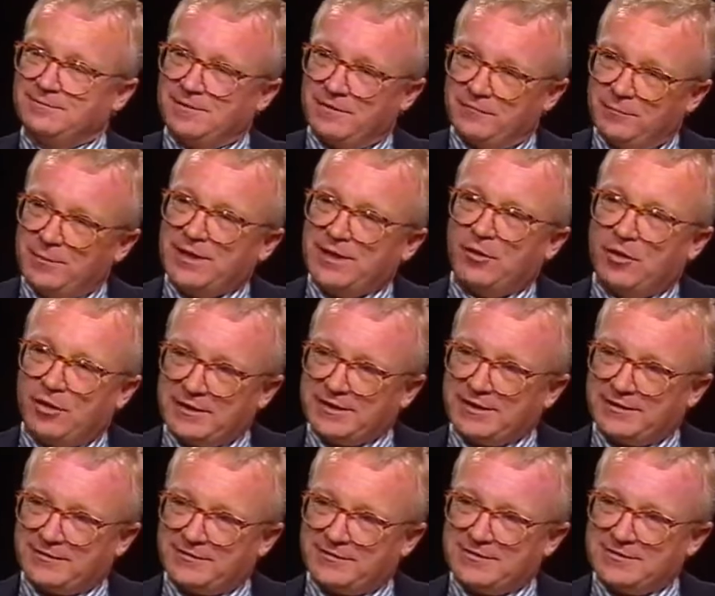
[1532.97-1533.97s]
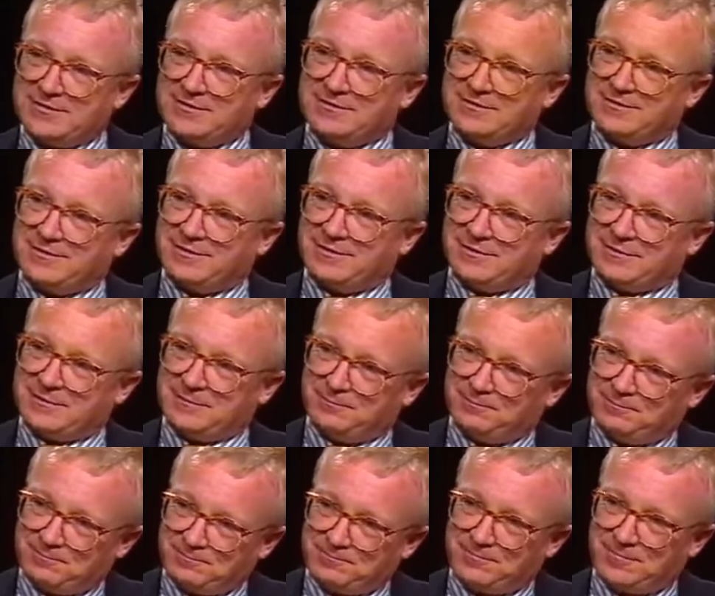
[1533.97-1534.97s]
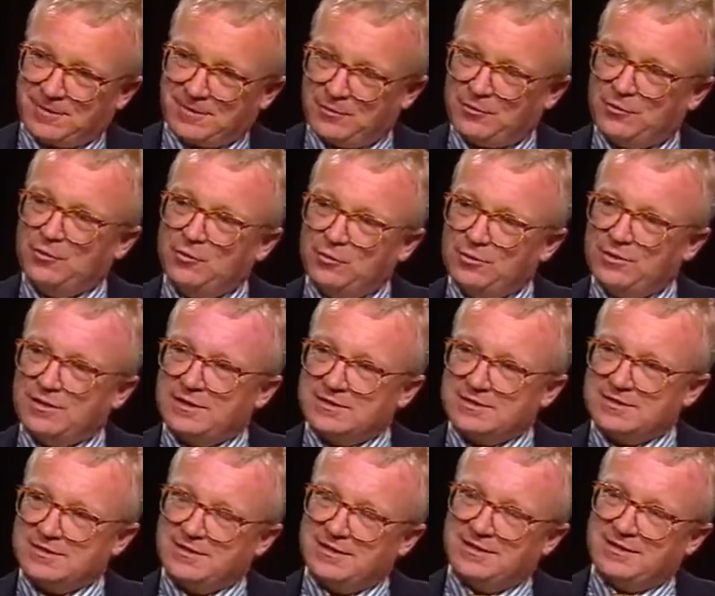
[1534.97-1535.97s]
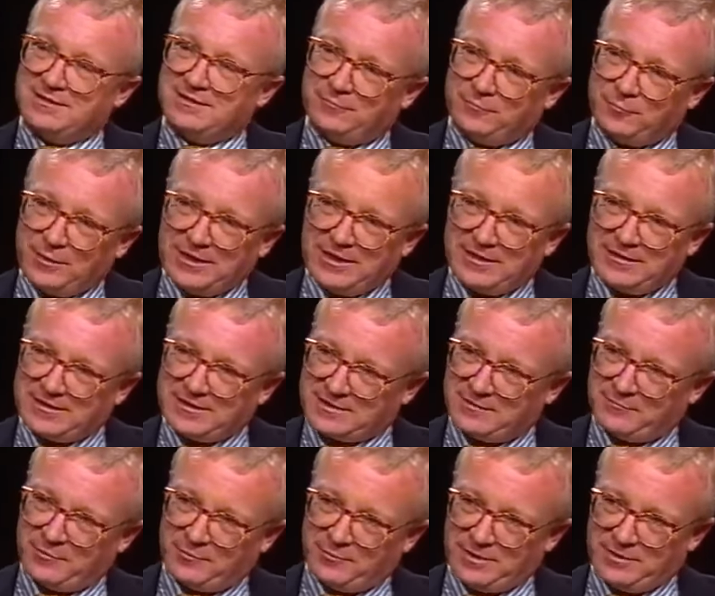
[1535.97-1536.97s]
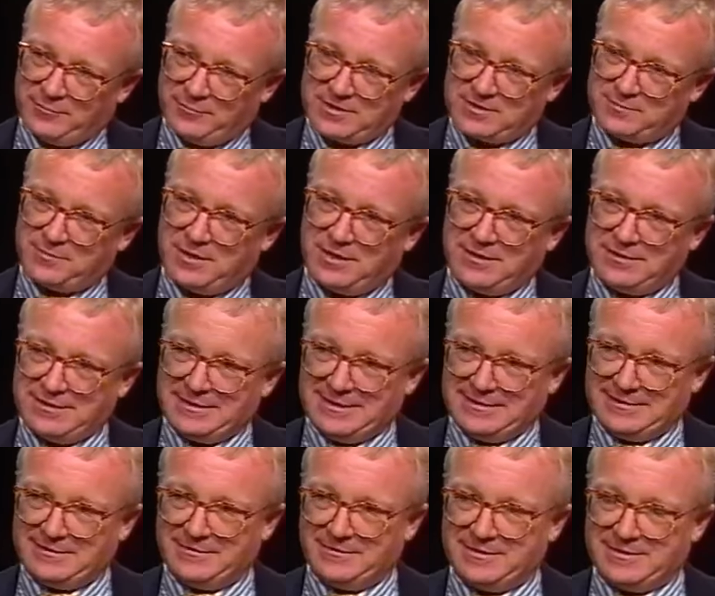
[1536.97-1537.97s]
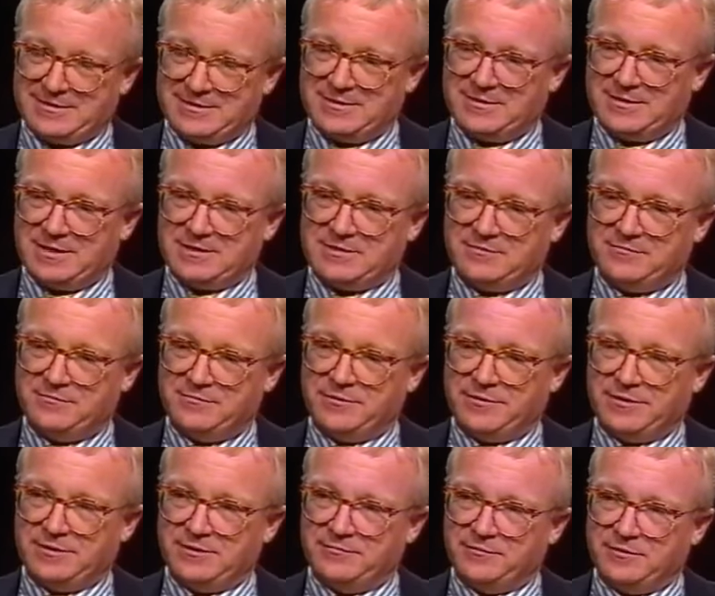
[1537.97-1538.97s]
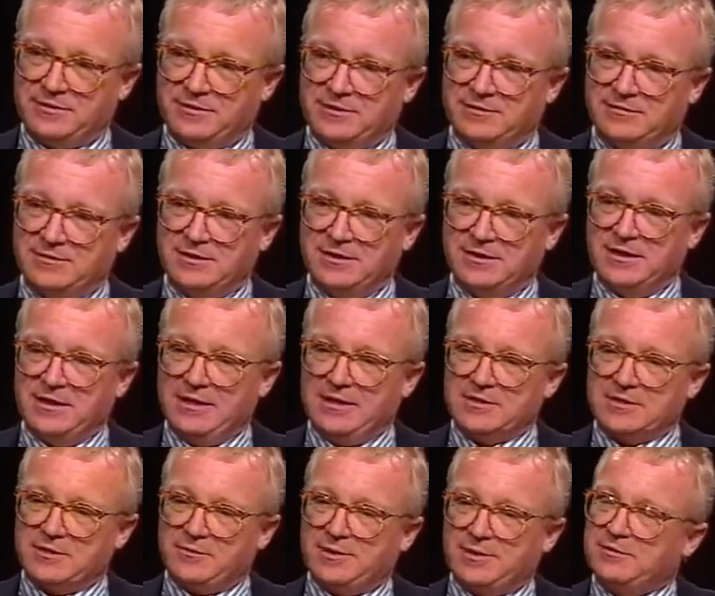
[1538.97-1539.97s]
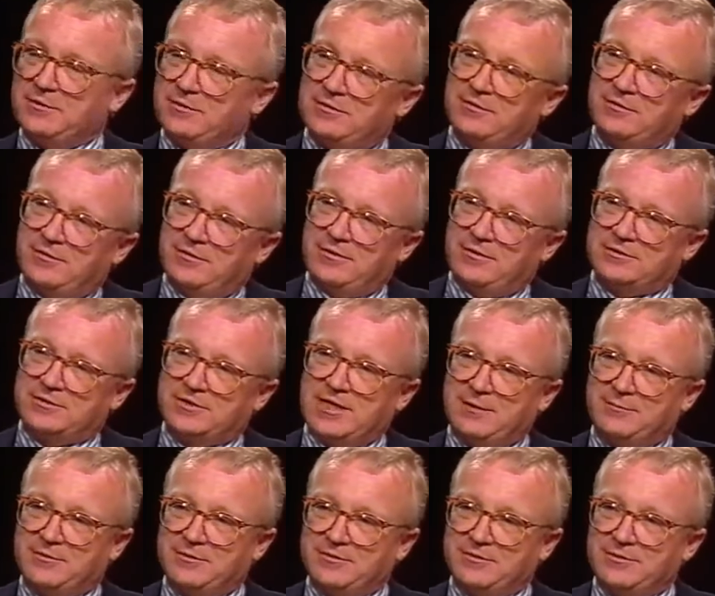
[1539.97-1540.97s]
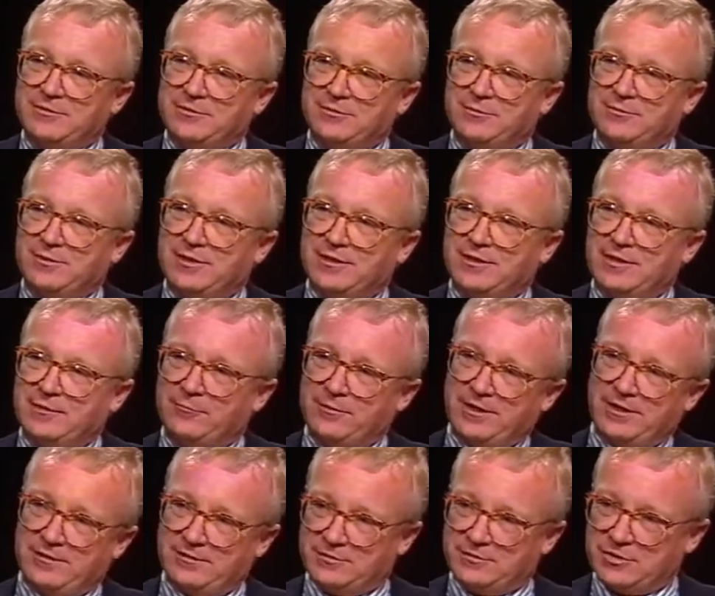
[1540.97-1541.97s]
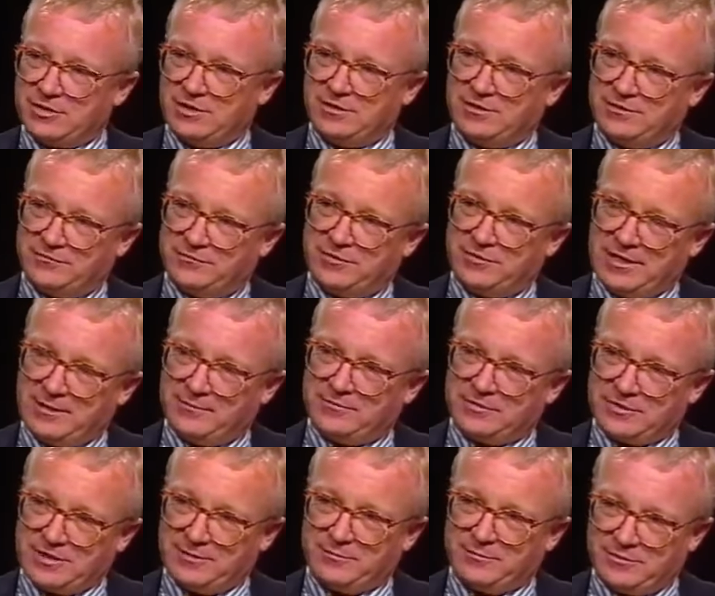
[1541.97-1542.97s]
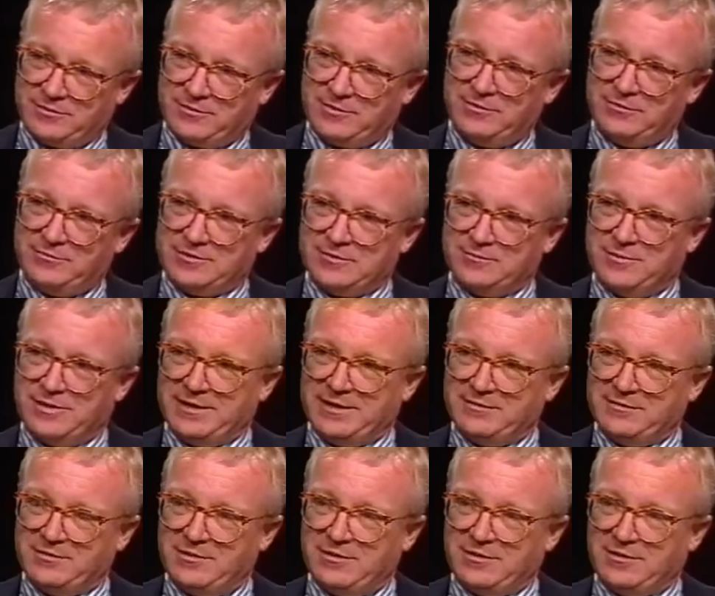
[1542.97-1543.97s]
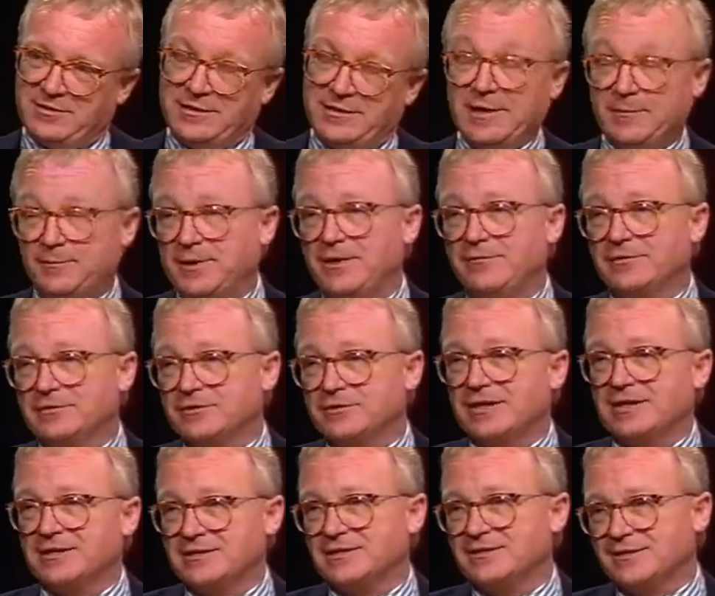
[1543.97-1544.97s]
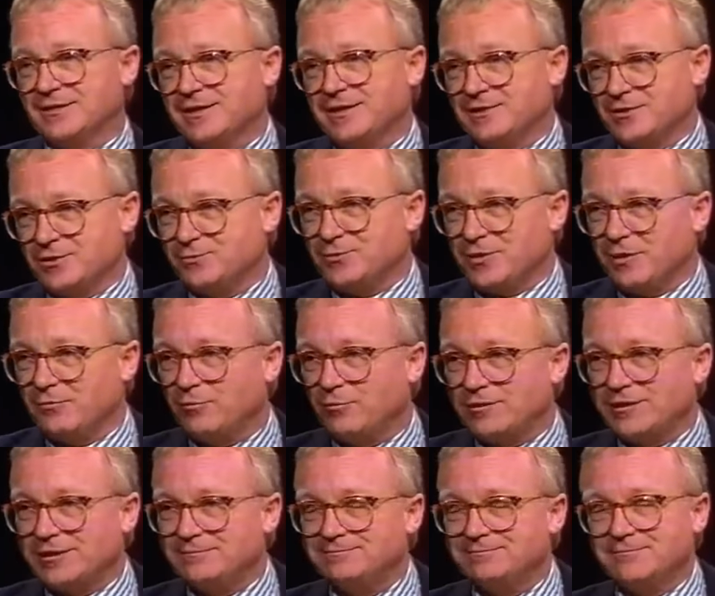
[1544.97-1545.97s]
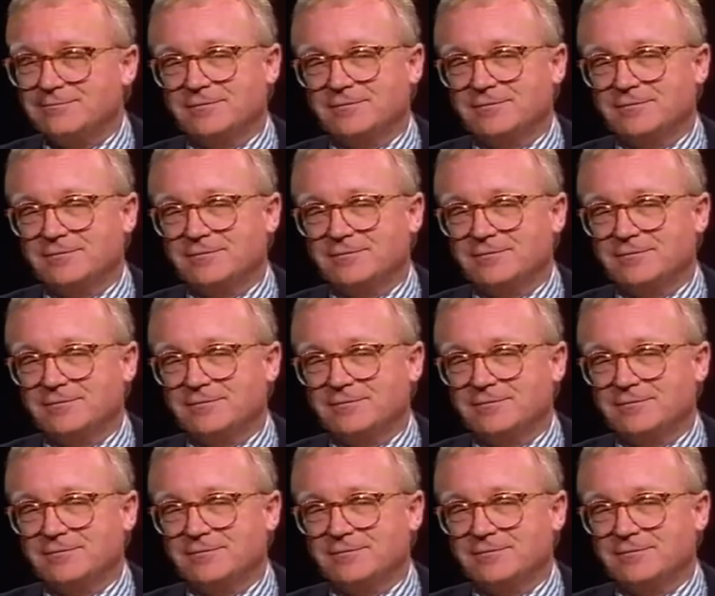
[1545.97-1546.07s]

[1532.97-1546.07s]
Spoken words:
of my audience, who was reading this and would be responding to this, and that's very difficult. So I took along Chapter 2, and I read a chunk of Chapter 2 as my talk. And I apologized. I said I should probably